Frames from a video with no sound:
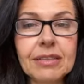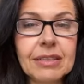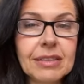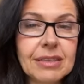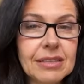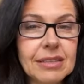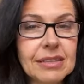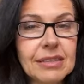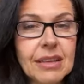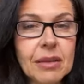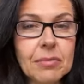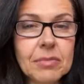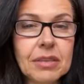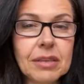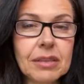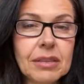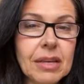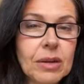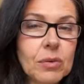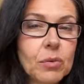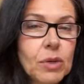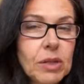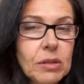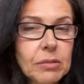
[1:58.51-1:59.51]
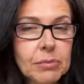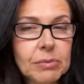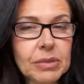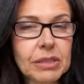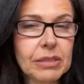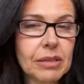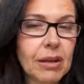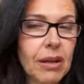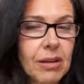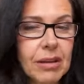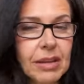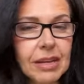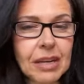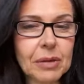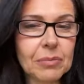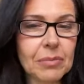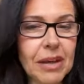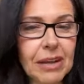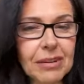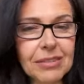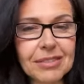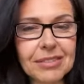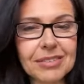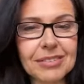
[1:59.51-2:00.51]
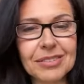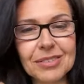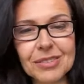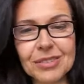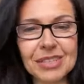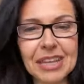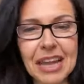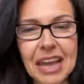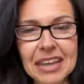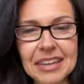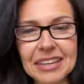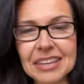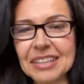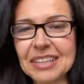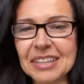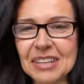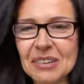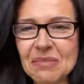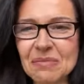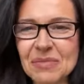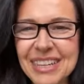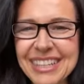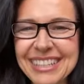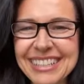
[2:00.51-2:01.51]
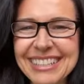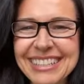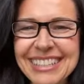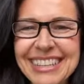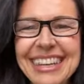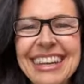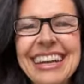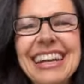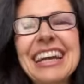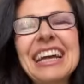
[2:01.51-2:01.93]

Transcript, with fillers: And this is something that we'll be talking about today a little bit.